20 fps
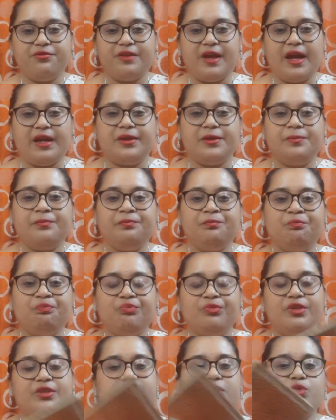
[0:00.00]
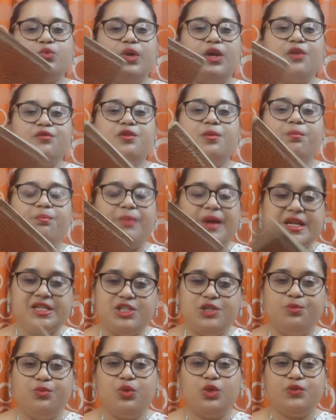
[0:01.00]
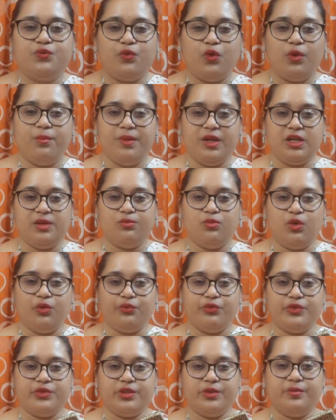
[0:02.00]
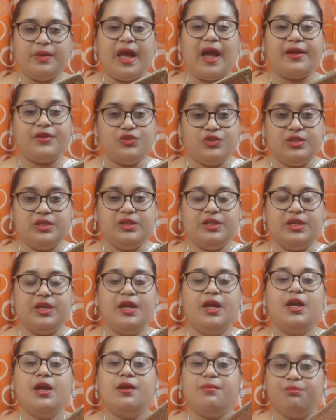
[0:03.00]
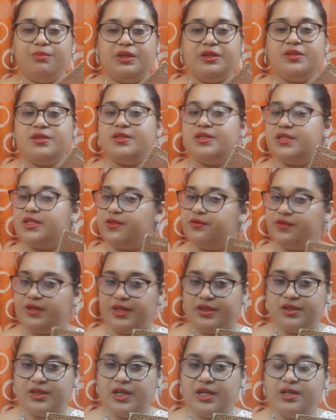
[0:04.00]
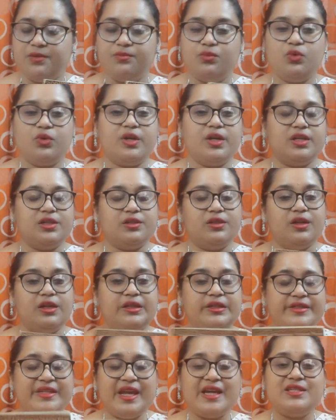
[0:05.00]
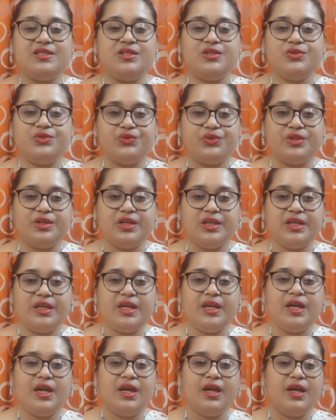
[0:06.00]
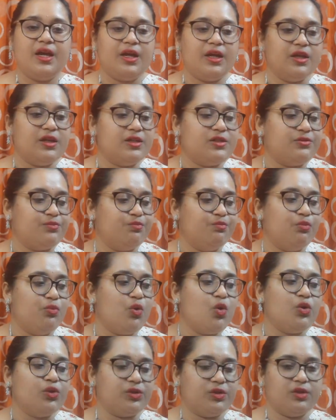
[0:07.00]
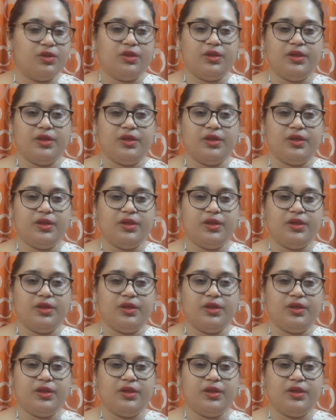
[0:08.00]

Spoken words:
fact this is one of the best books for metamorphism actually, because it's a very thin book. The text is really, it's both